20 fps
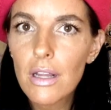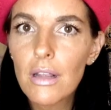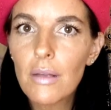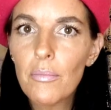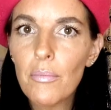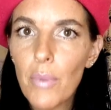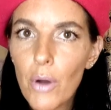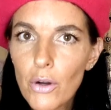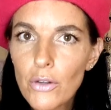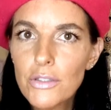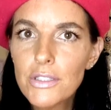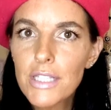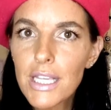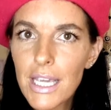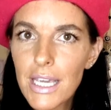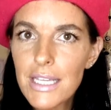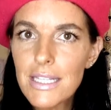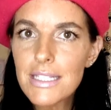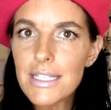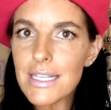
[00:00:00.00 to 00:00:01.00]
most
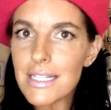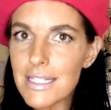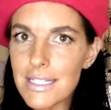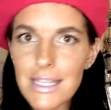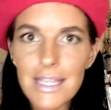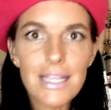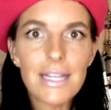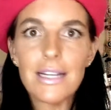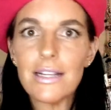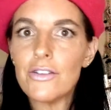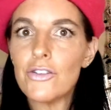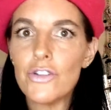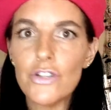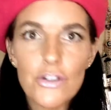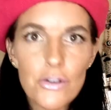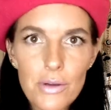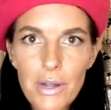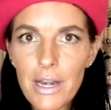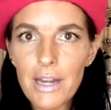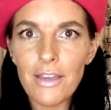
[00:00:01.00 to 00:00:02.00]
cases they didn't
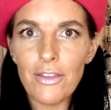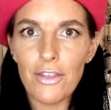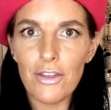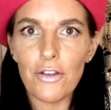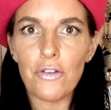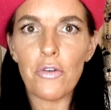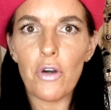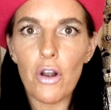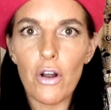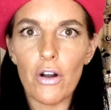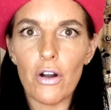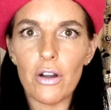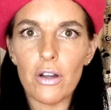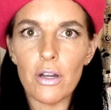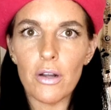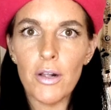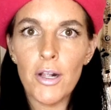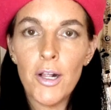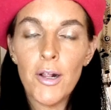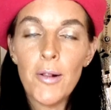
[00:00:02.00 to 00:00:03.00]
do anything wrong.
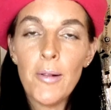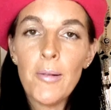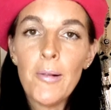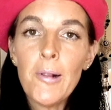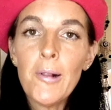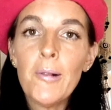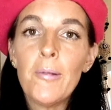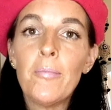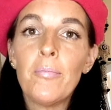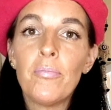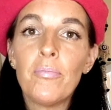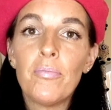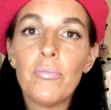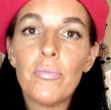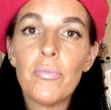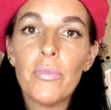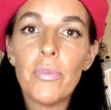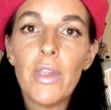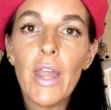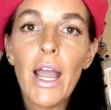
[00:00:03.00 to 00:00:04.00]

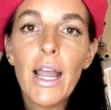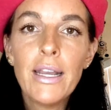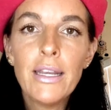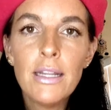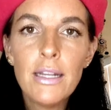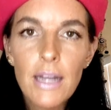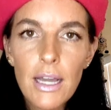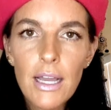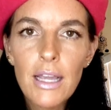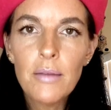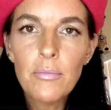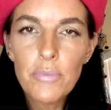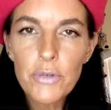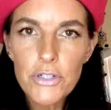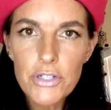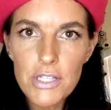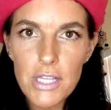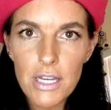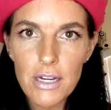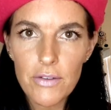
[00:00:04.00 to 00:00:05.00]

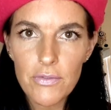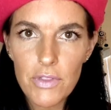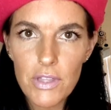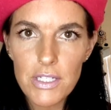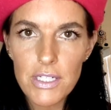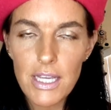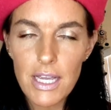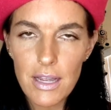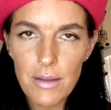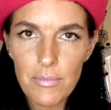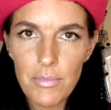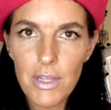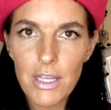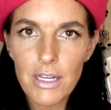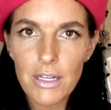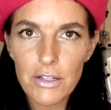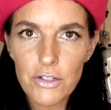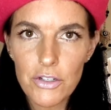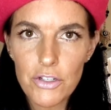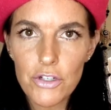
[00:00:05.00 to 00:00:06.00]
99% of the time they
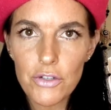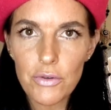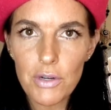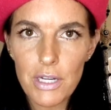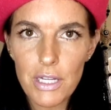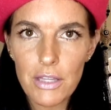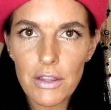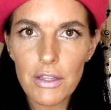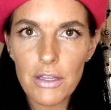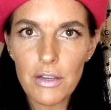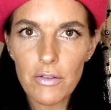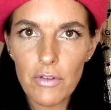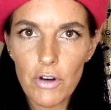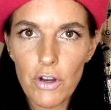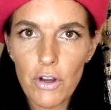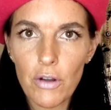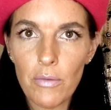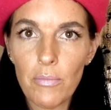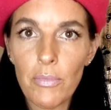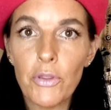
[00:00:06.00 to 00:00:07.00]
didn't do anything
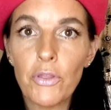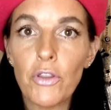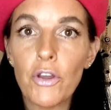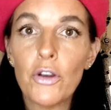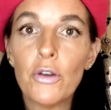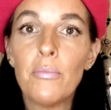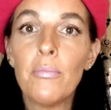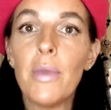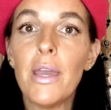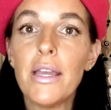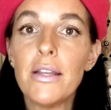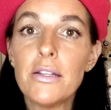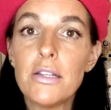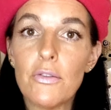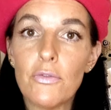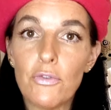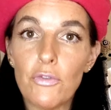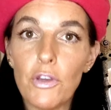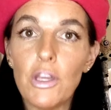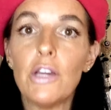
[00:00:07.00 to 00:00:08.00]
wrong, but they're made to
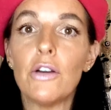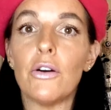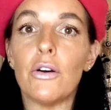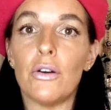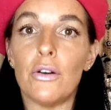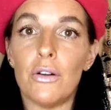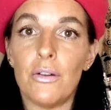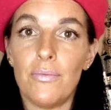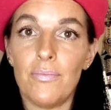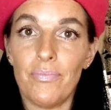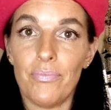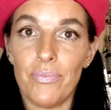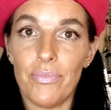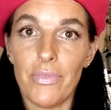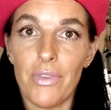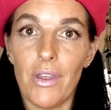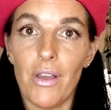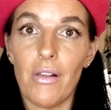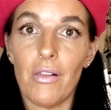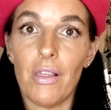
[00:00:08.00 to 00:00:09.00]
feel
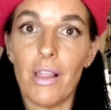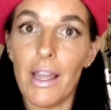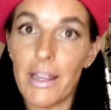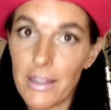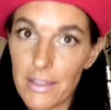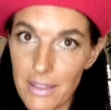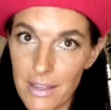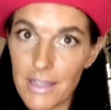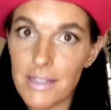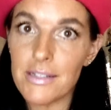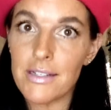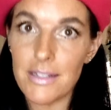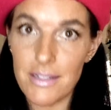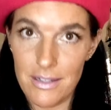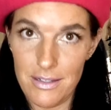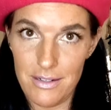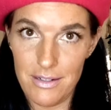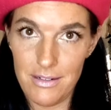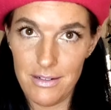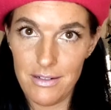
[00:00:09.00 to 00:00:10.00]
like they
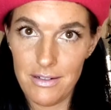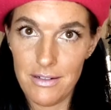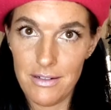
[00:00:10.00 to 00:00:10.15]
did.